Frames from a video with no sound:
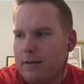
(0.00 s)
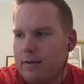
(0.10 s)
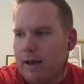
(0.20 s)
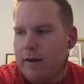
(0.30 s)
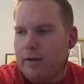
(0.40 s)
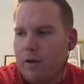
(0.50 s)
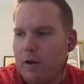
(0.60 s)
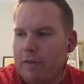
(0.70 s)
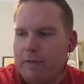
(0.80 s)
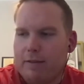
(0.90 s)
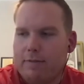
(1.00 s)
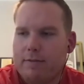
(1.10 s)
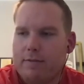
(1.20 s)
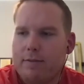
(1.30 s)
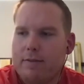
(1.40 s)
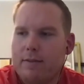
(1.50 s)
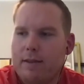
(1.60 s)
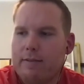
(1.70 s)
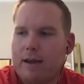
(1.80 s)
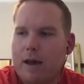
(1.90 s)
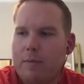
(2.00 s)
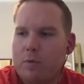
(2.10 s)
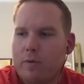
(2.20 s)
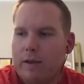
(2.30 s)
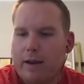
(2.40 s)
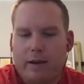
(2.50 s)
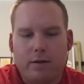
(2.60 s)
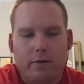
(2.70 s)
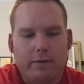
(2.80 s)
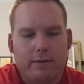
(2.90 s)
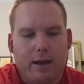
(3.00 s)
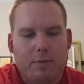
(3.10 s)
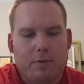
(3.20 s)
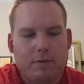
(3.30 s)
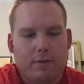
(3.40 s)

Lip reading: I don't know. I think that's a common one that I hear all the time is that